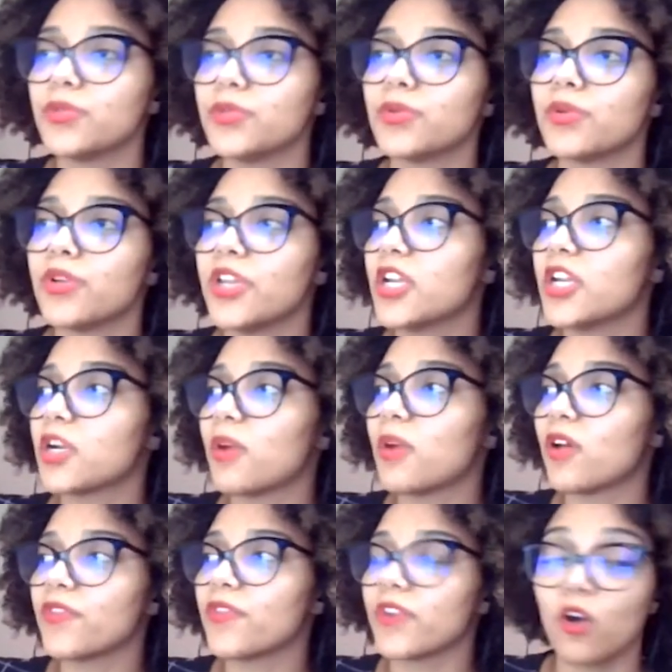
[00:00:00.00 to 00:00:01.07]
hear
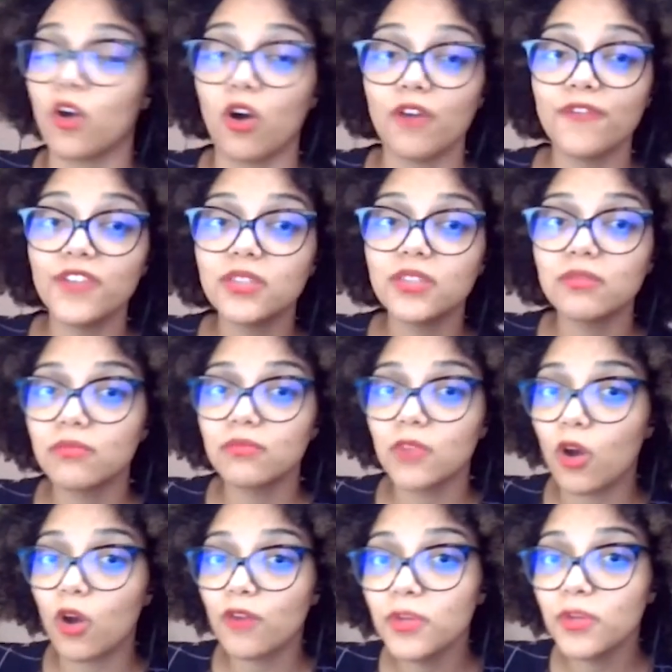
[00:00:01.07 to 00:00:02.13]
about the
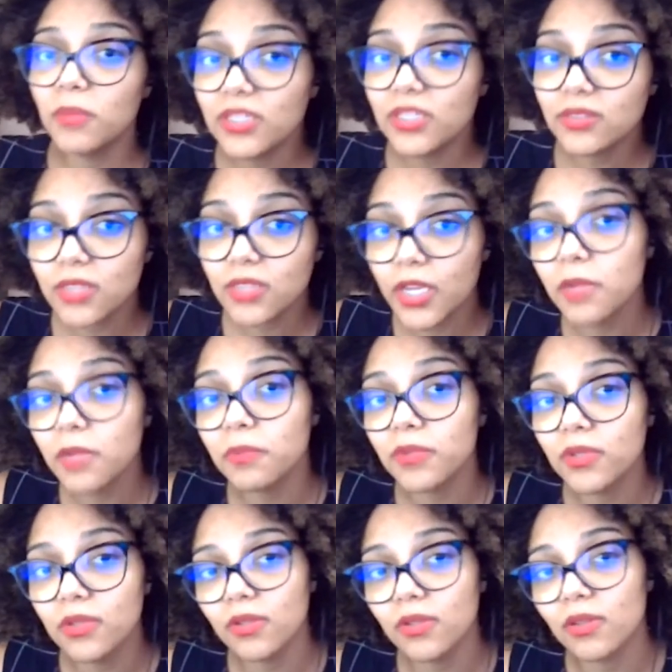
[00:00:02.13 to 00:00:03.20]
coffee beans type,
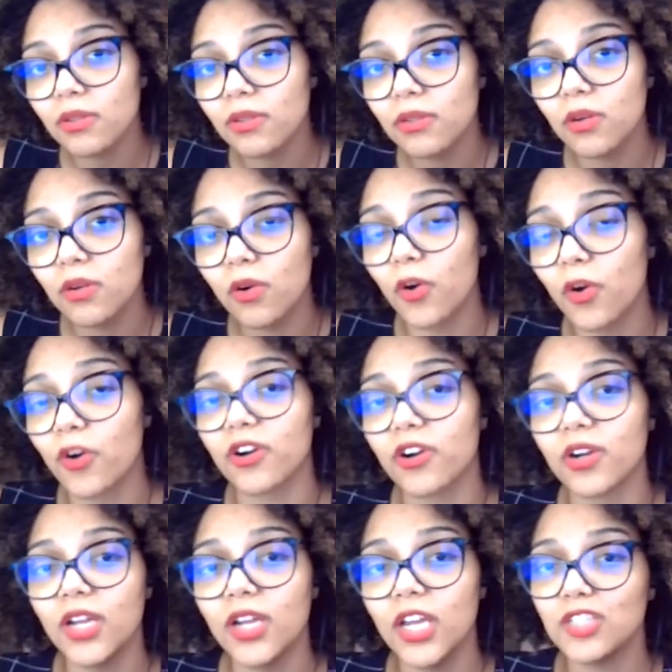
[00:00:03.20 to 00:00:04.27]

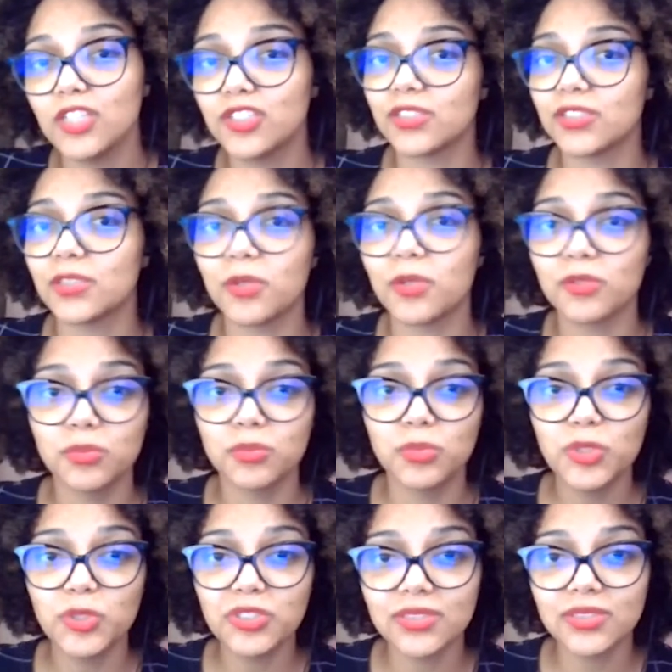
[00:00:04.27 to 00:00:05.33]
or just about the
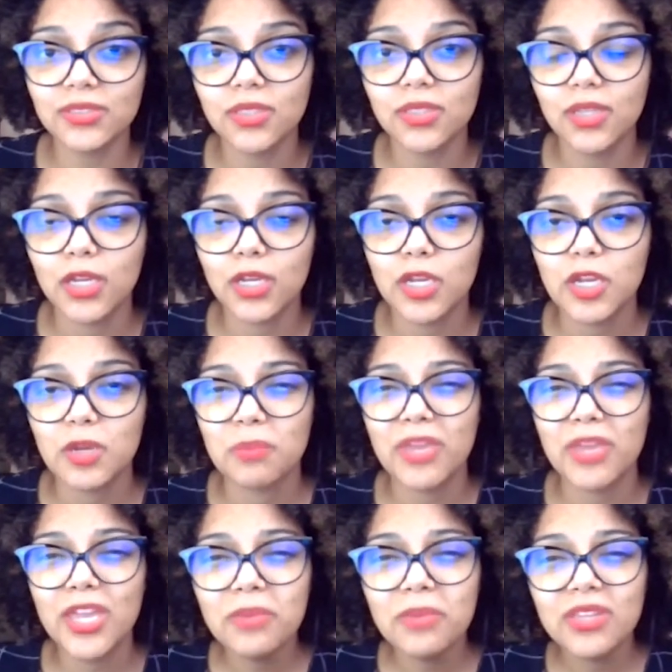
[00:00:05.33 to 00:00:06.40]
books?
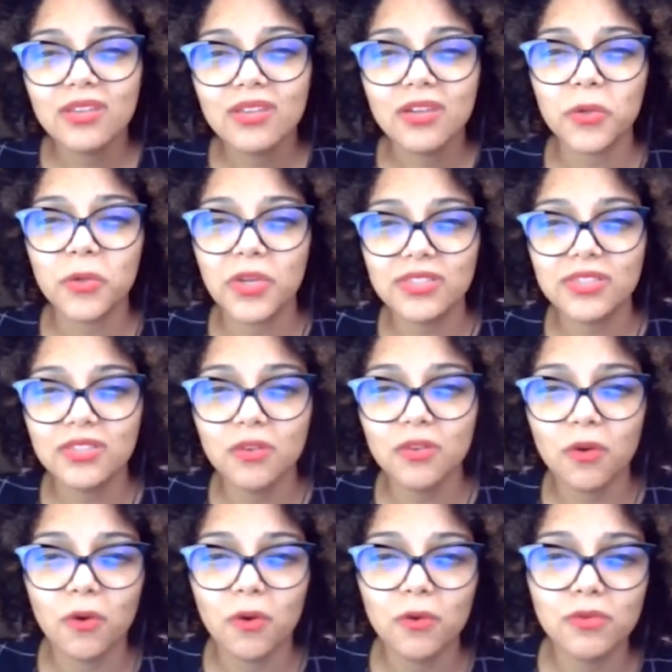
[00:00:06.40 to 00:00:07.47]
Maybe the crazy
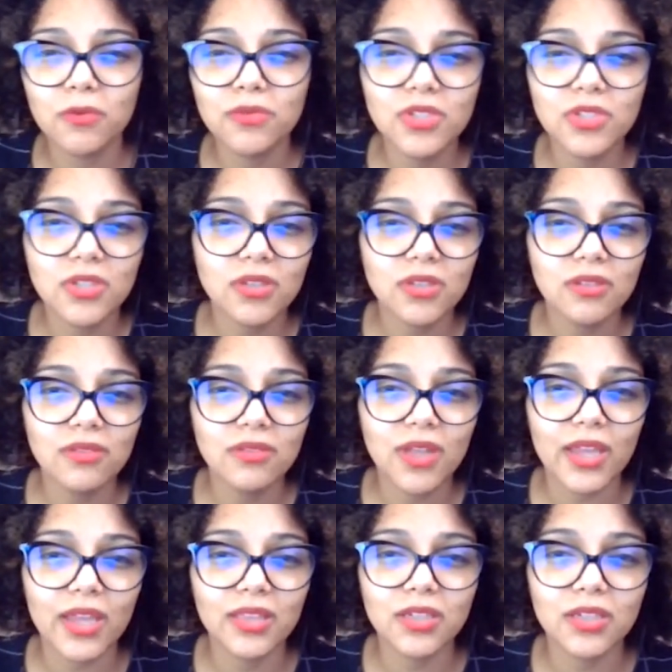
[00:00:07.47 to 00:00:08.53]
coding,
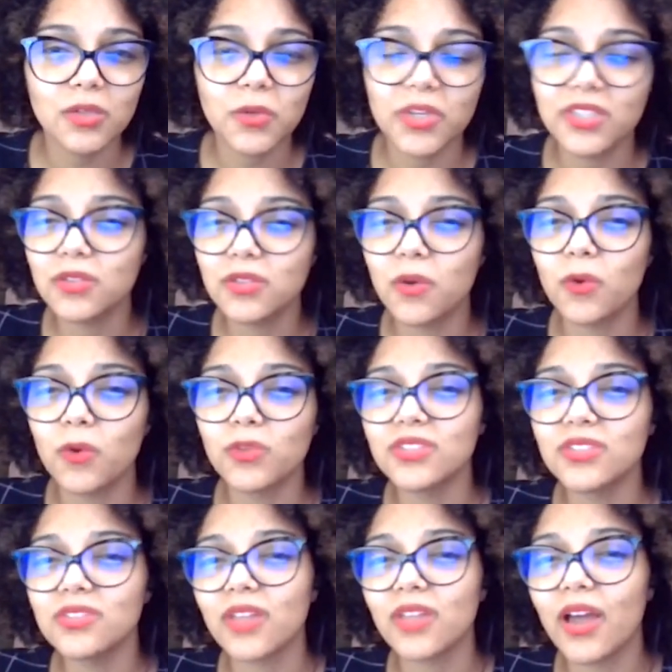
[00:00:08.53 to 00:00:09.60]
like the crazy coding
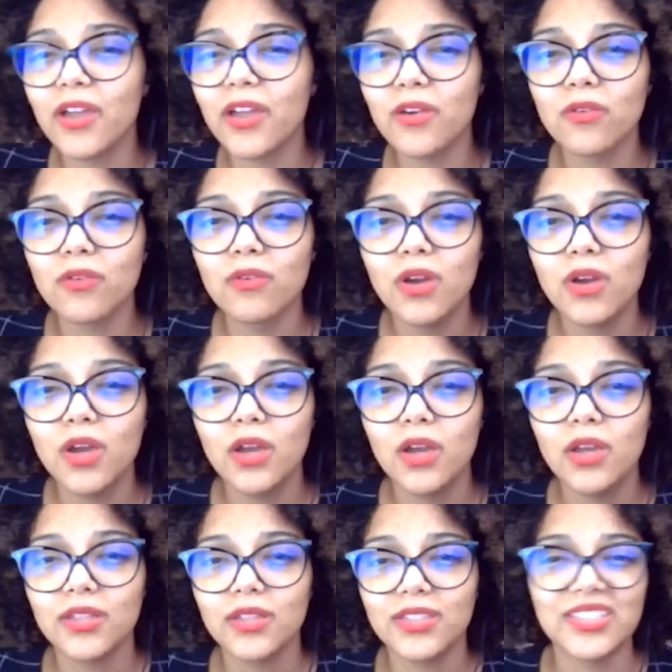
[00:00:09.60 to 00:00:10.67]
style,
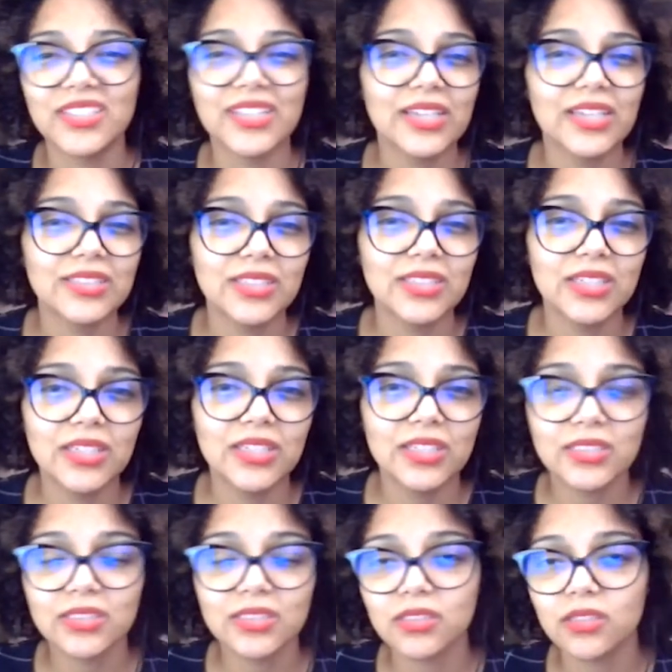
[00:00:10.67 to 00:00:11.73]
the
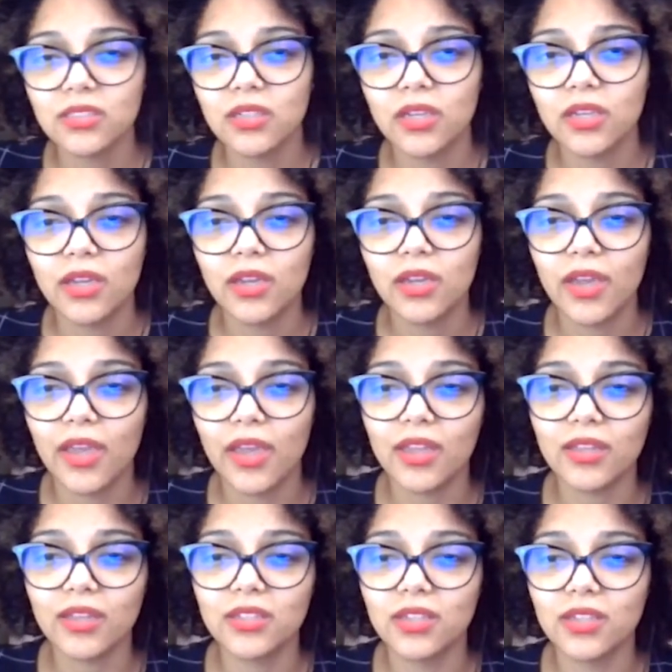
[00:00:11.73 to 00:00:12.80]
glasses,
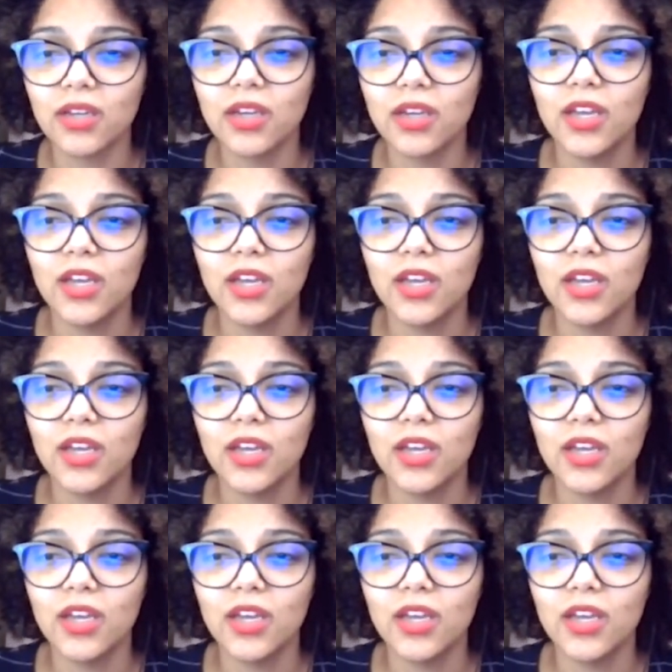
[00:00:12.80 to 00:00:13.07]
and the